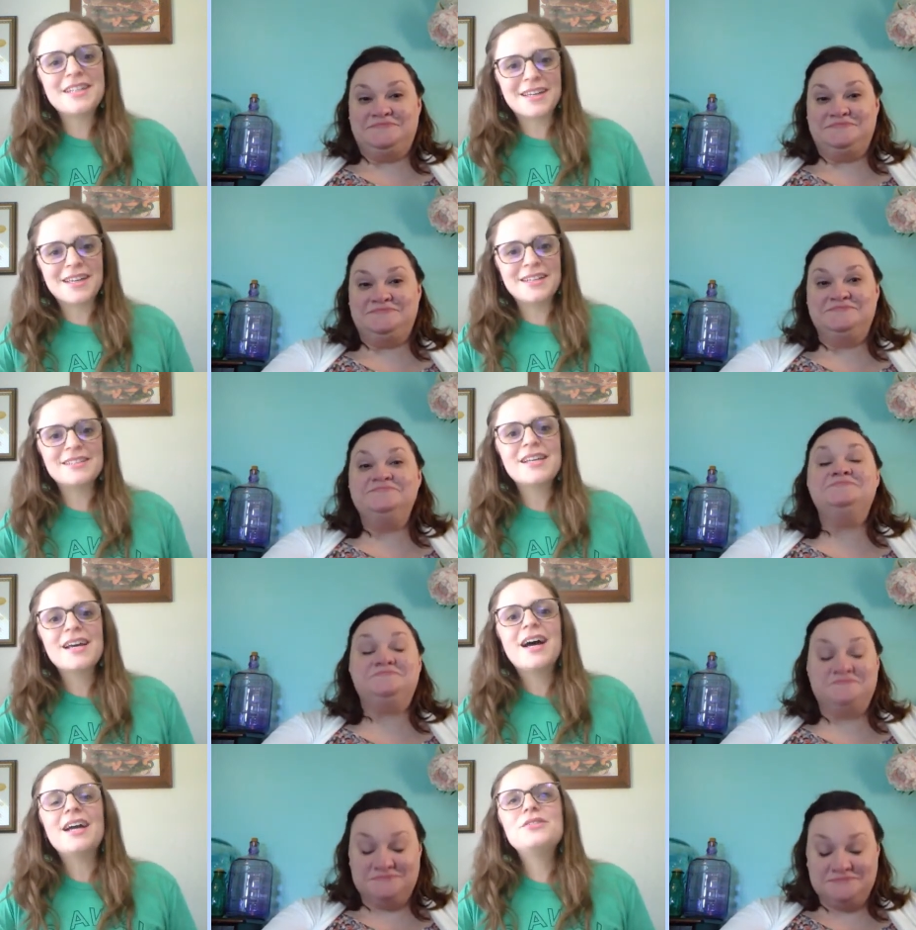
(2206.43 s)
Speaker 1: decades
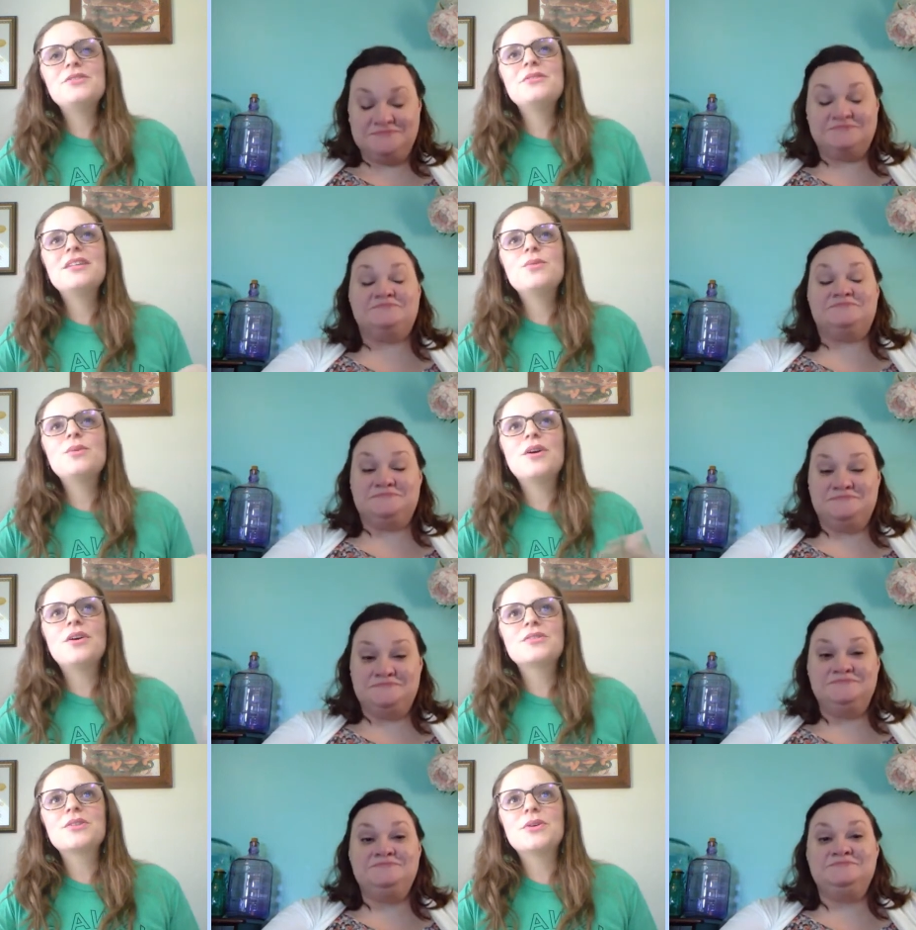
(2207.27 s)
i do think we
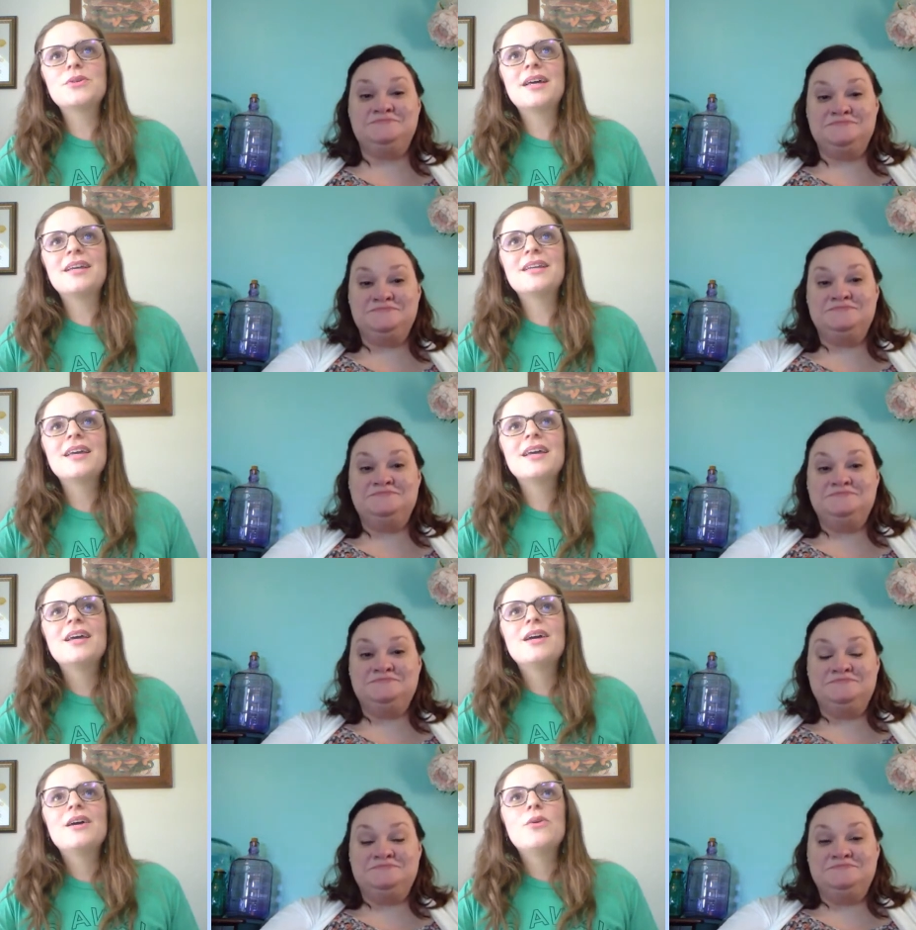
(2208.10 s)
also like
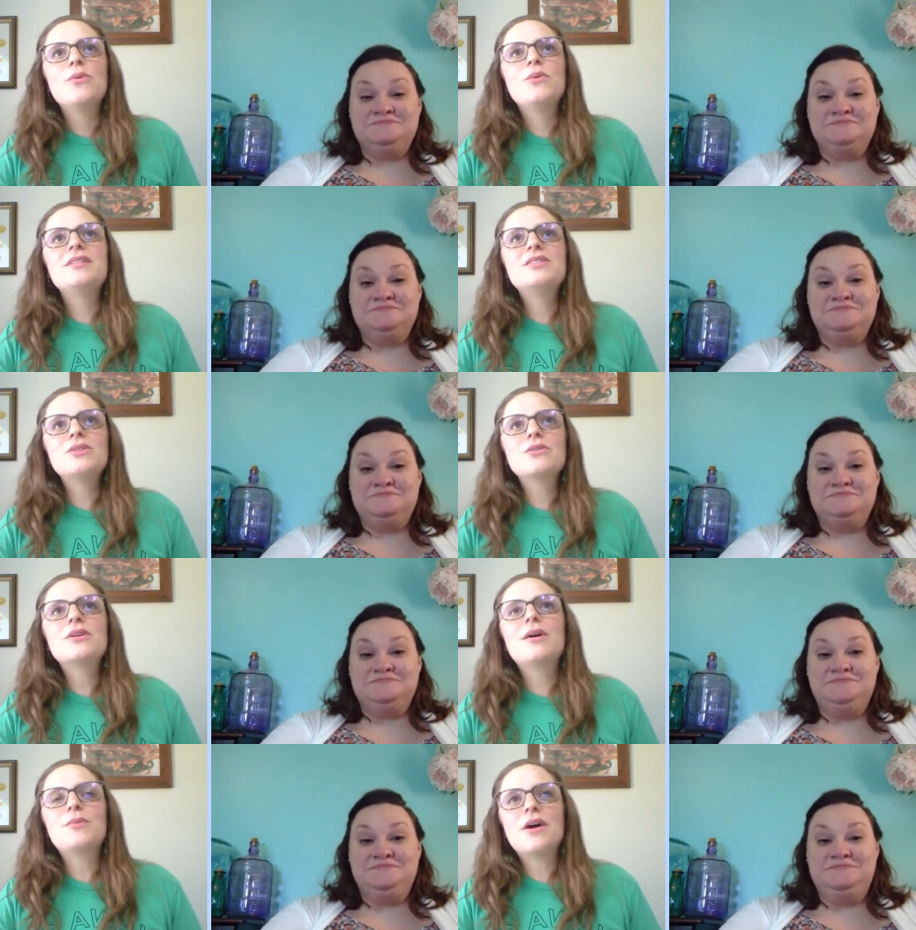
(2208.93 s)
we still
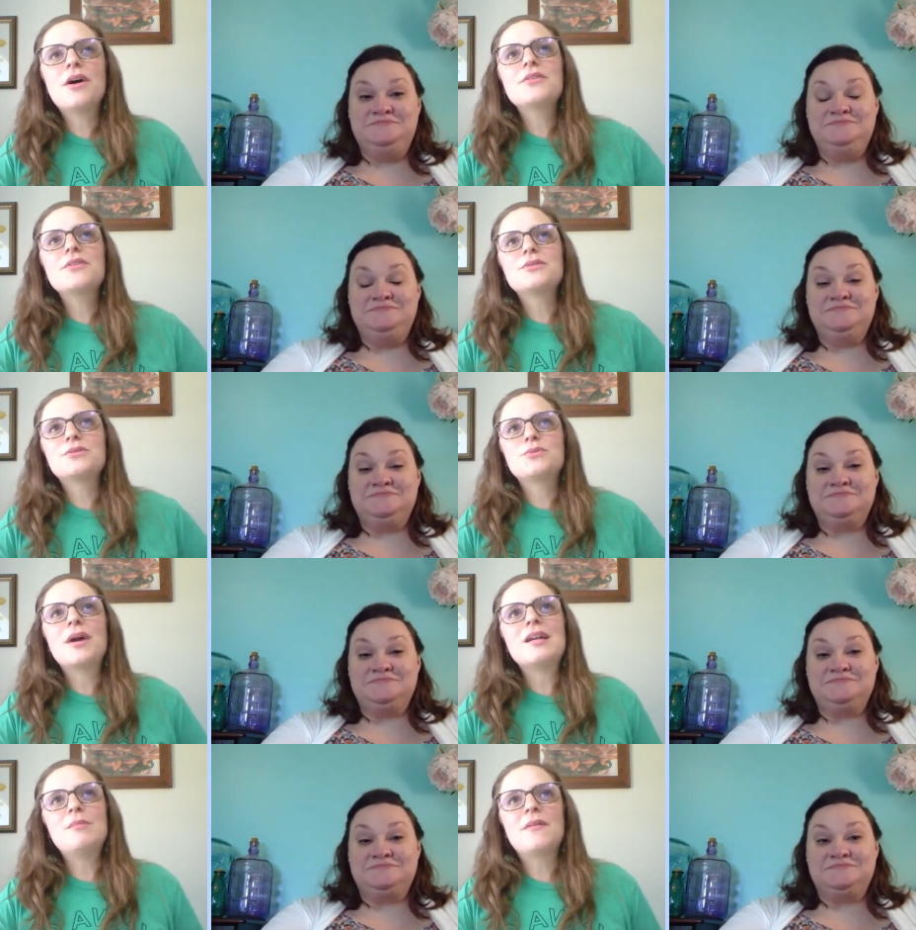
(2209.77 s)
when authors
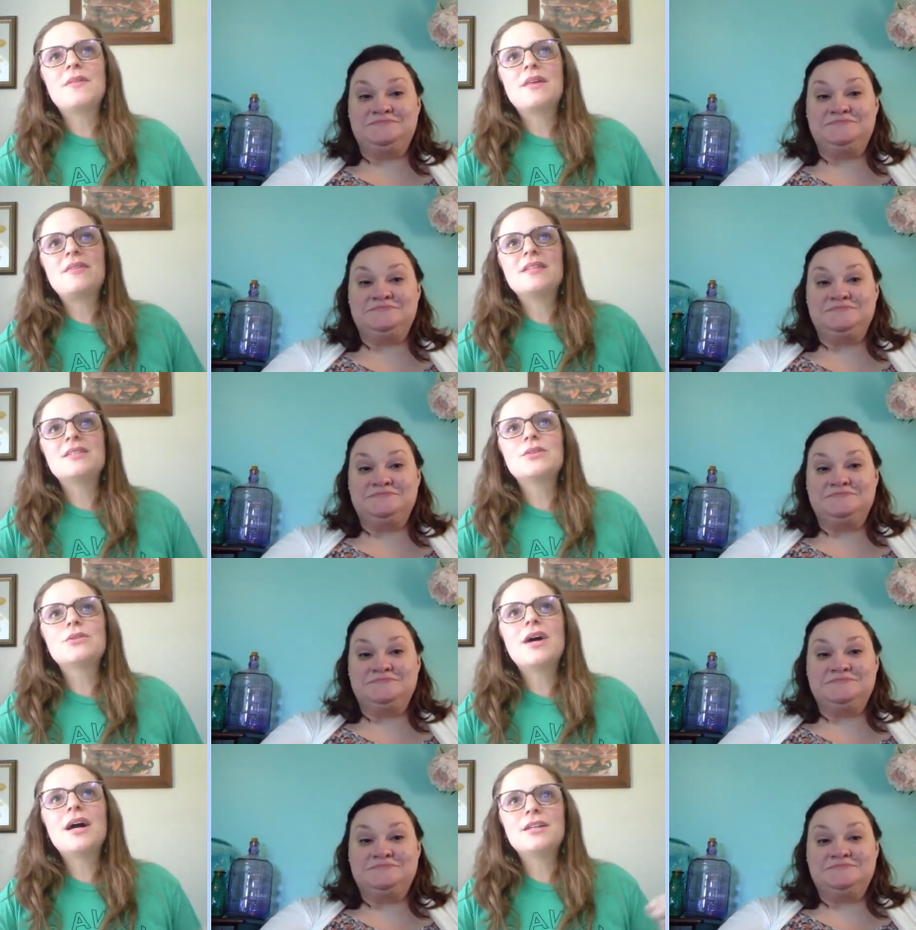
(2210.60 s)
write about that they
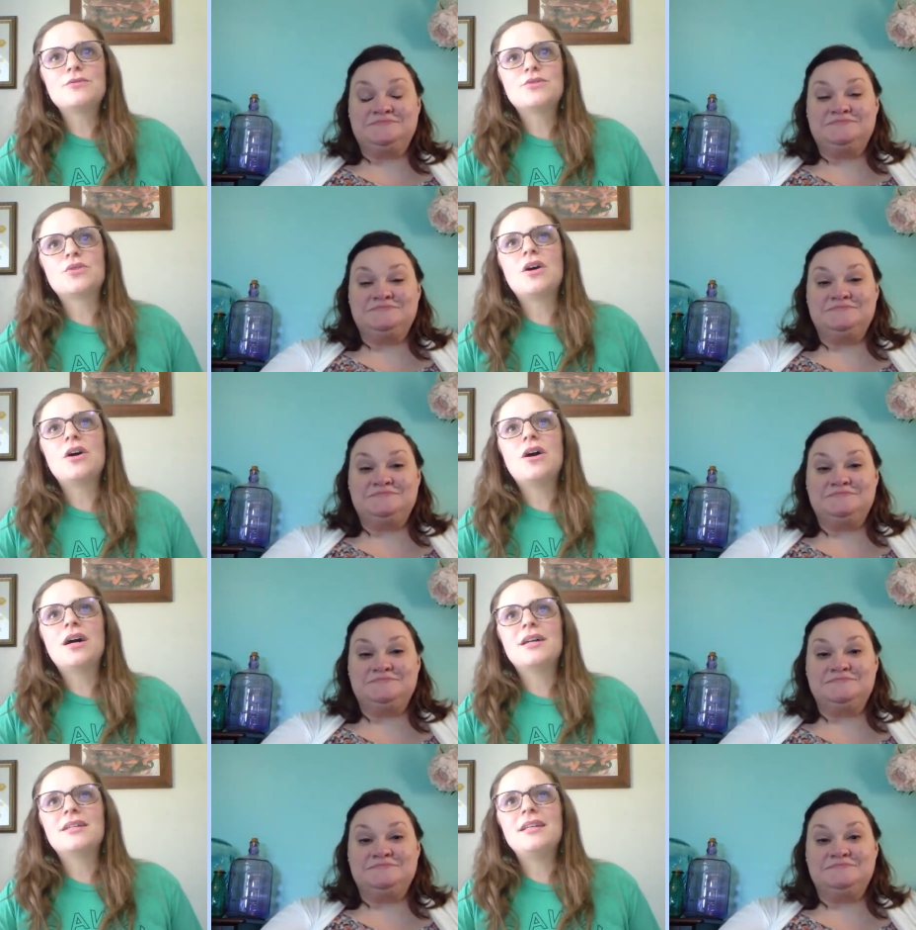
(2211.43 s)
still kind of draw
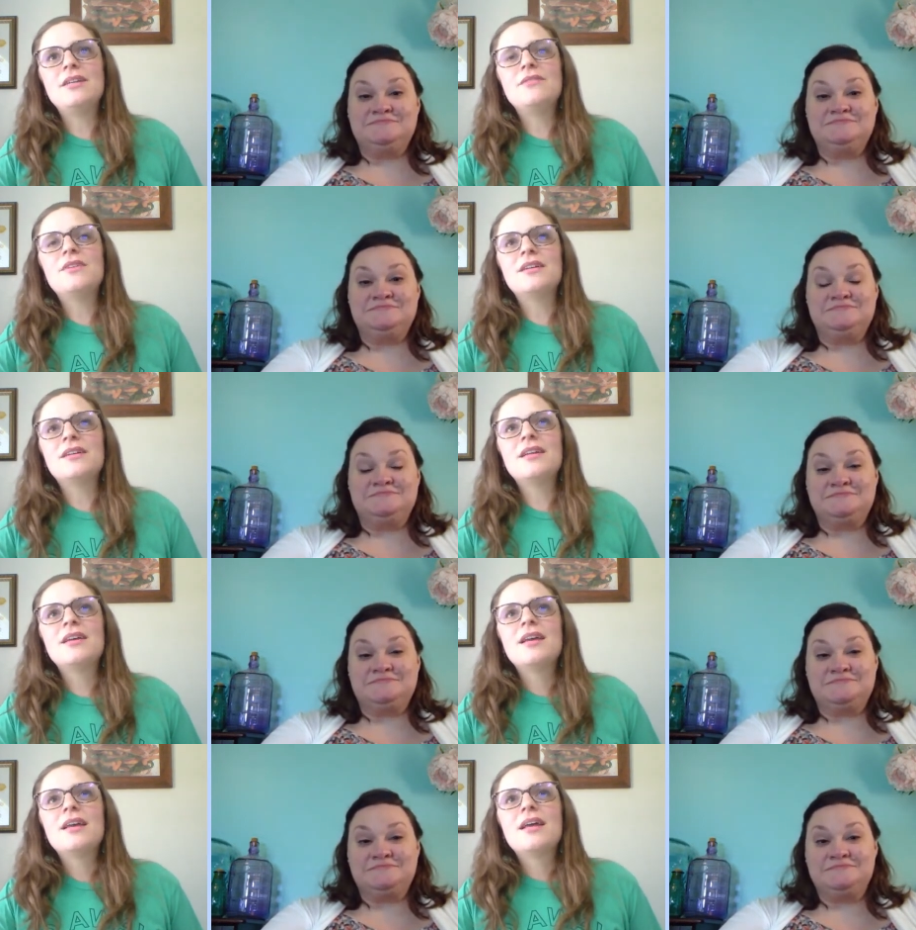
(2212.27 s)
on even
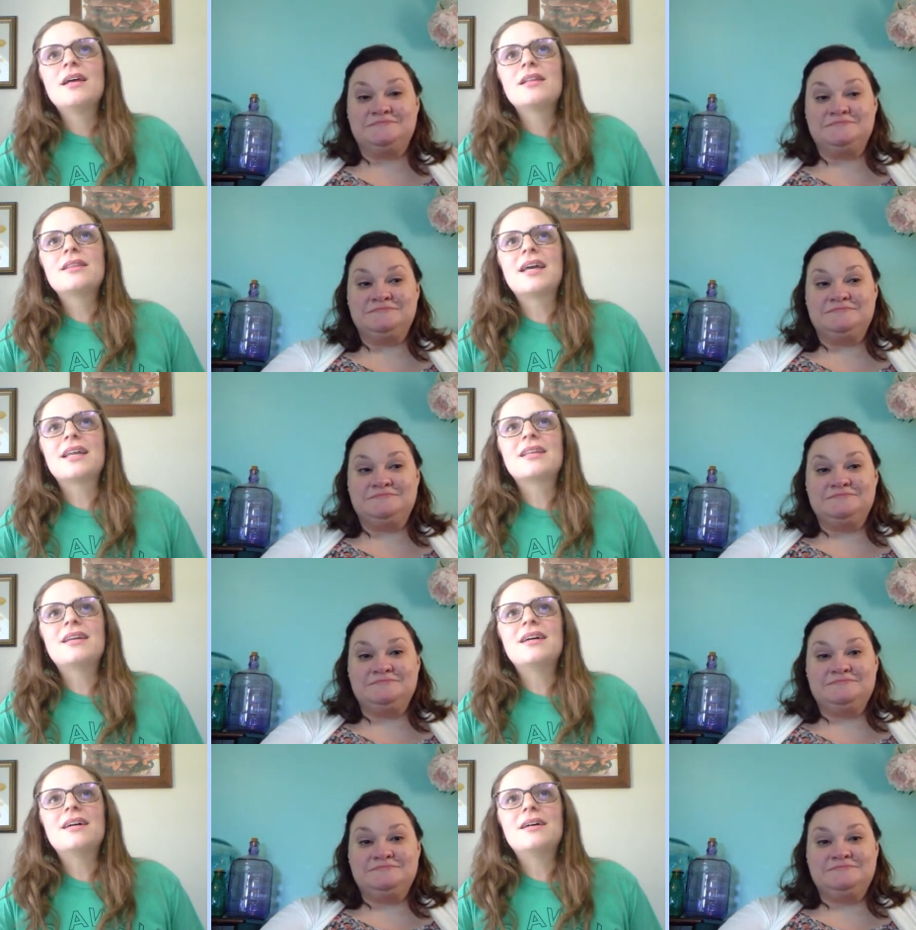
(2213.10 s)
like
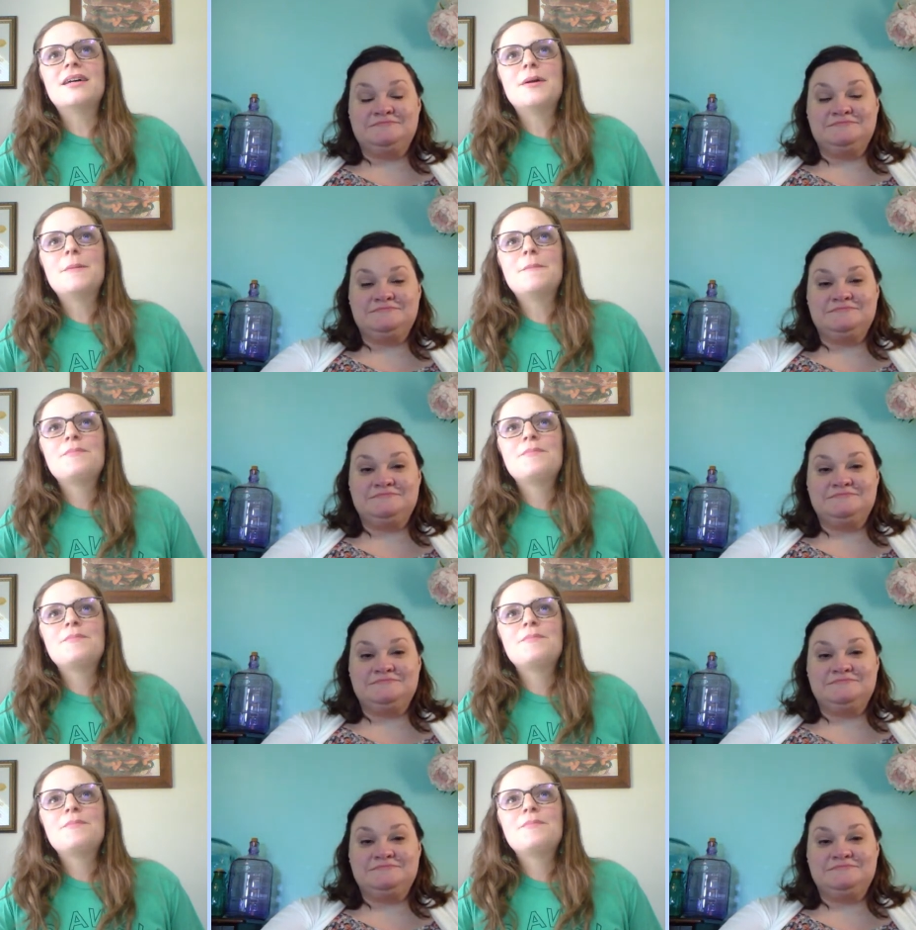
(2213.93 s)
the